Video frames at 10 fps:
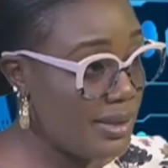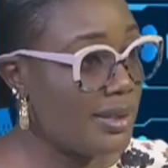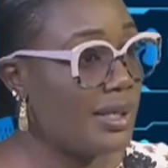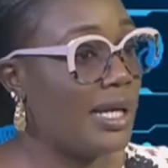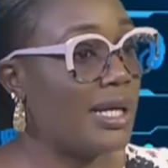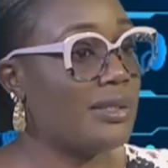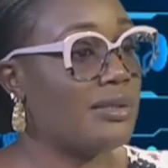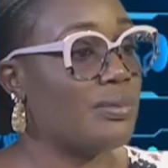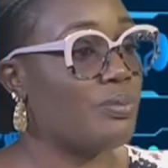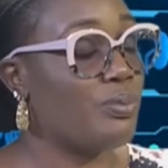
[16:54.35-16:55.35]
and
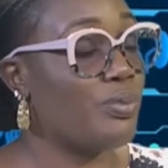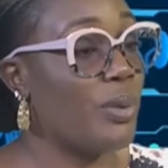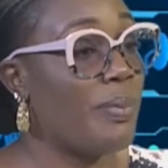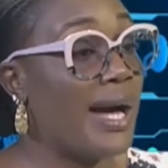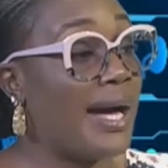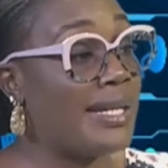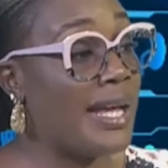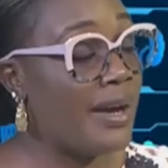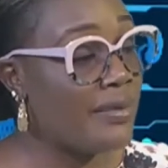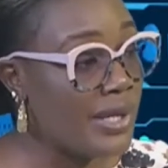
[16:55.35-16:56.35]
proper
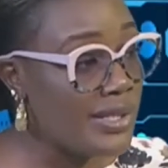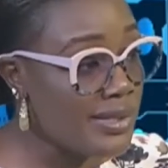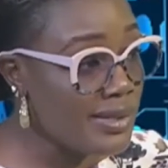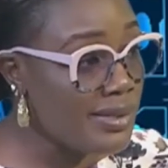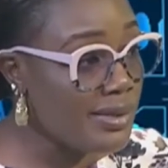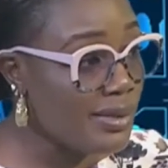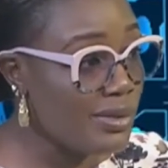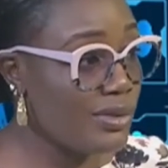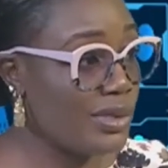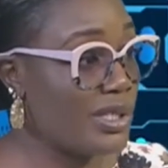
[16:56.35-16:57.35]
adherence
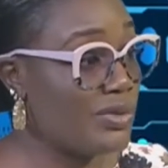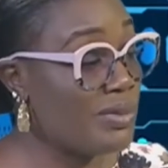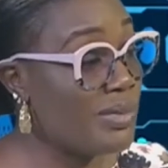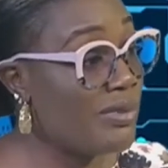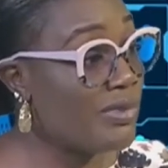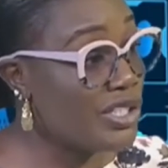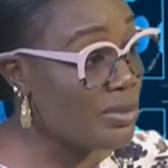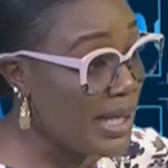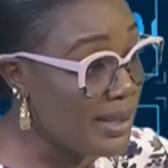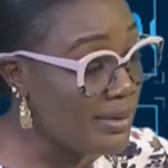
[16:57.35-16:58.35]
to the treatment
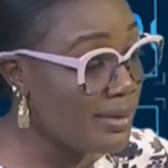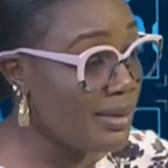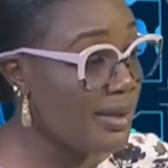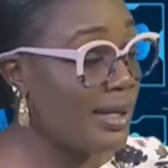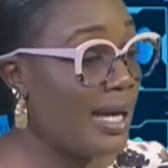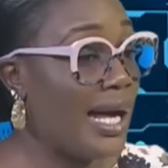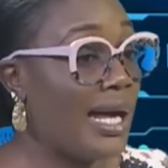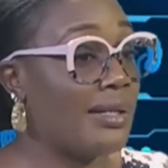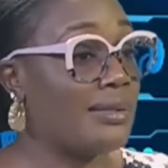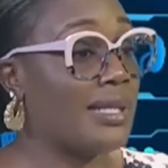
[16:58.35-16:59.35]
regimen
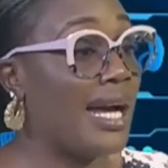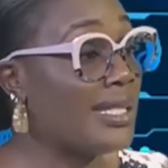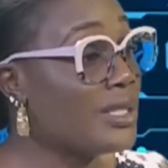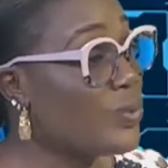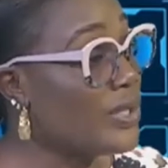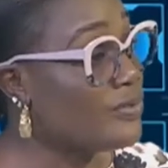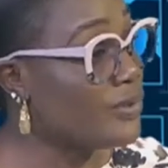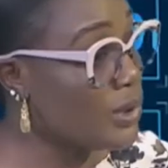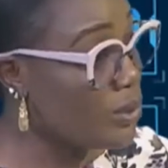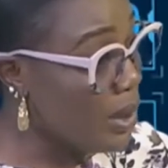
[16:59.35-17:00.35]
and adequate
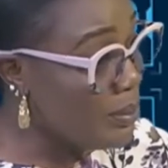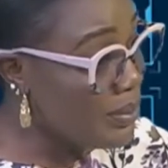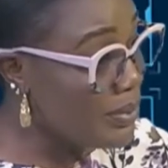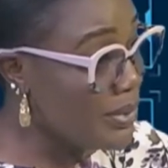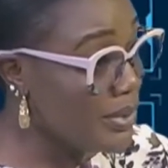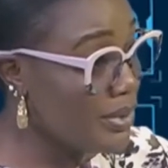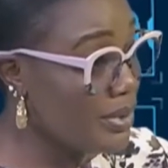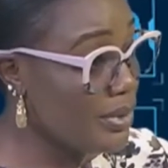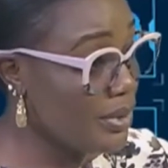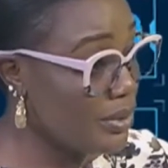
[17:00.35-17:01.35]
follow-up,
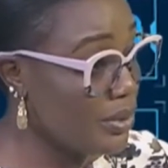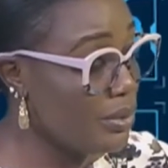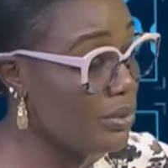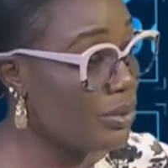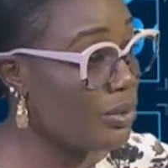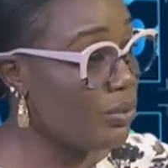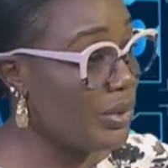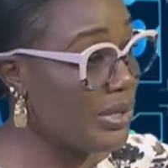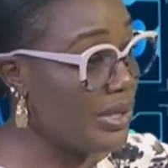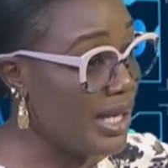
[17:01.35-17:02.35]
you know,
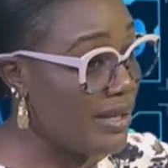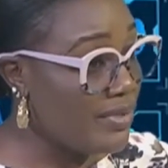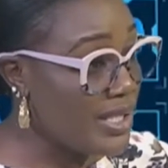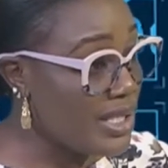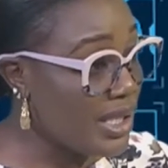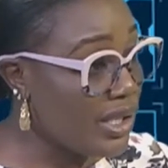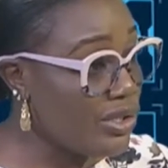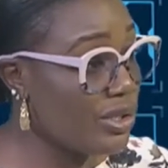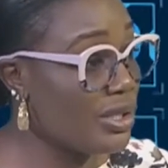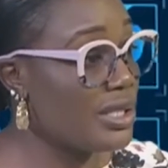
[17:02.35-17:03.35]
with their
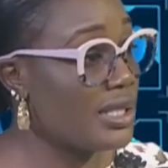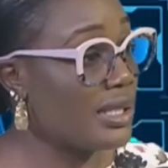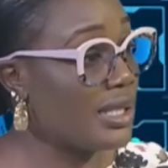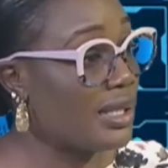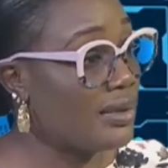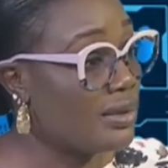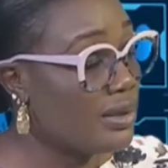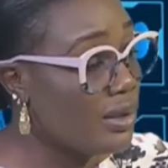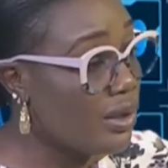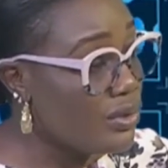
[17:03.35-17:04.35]
investigations, and then
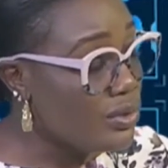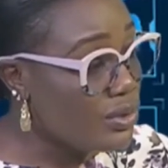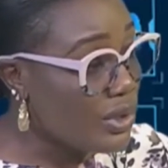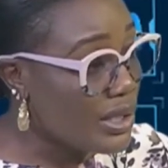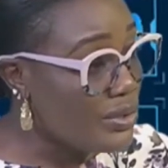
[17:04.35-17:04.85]
also talking to